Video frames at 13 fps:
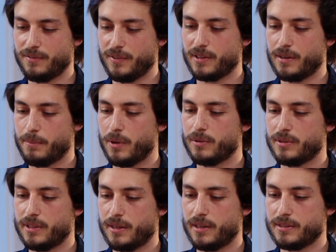Think about
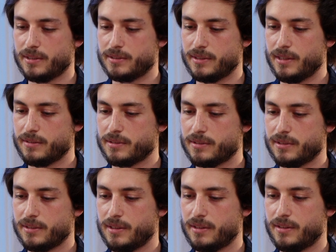the
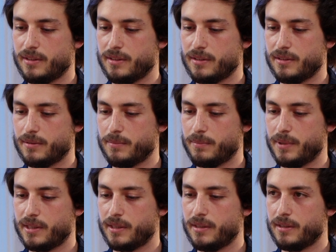RSSS in the
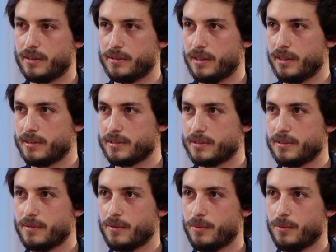beginning days